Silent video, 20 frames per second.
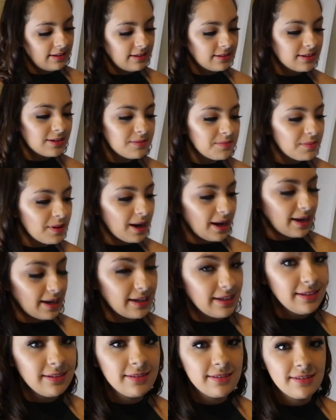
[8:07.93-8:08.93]
These are
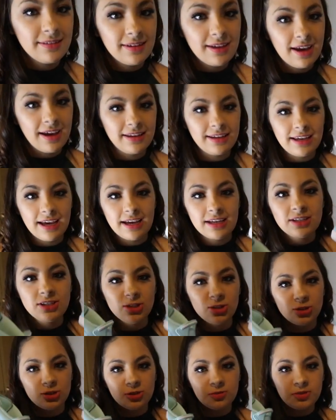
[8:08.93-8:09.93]
mine, and yes,
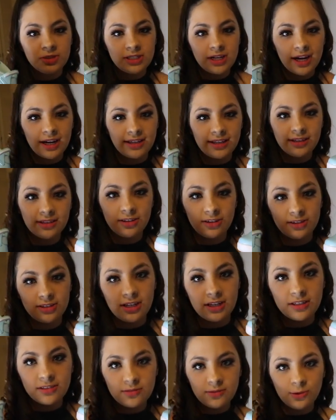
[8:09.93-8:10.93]
they're super tiny. They're a
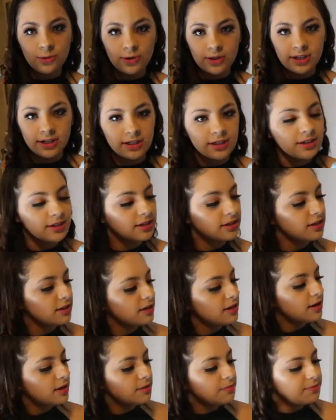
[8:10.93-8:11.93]
size four.
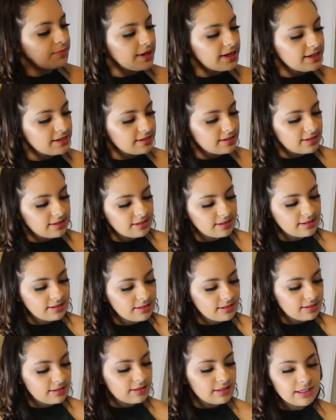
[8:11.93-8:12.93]
But
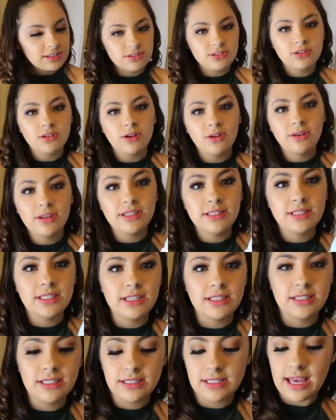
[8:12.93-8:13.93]
these were the only
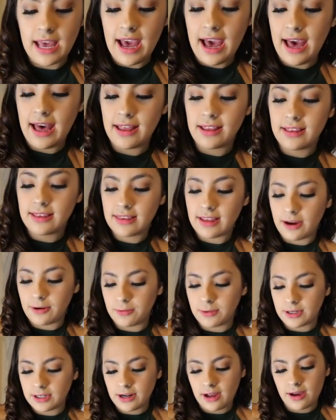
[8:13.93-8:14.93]
sixes they had that
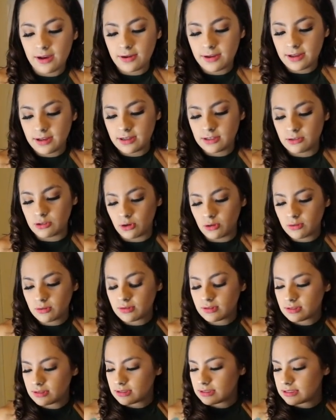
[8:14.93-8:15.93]
were not
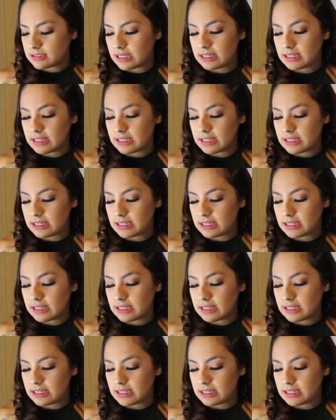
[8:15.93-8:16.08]
adult.